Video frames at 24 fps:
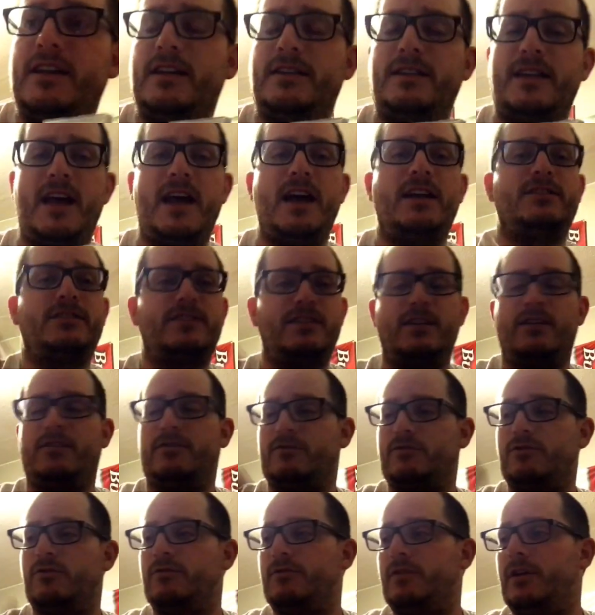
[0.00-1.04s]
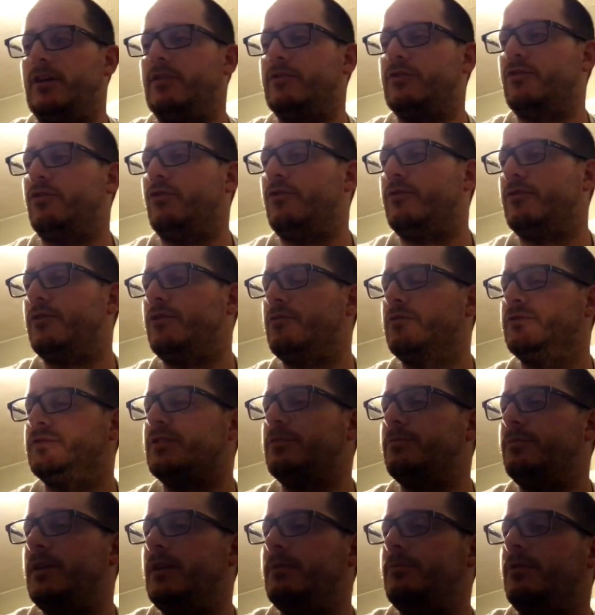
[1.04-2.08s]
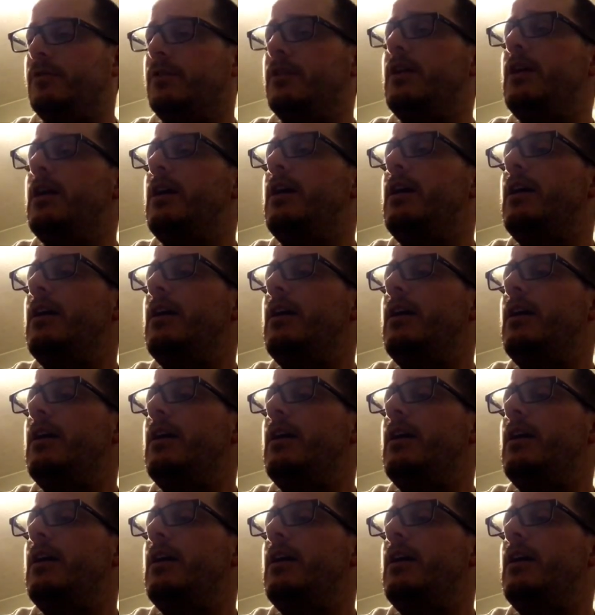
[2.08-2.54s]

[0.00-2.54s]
at Nats, and I'll go over it with some people.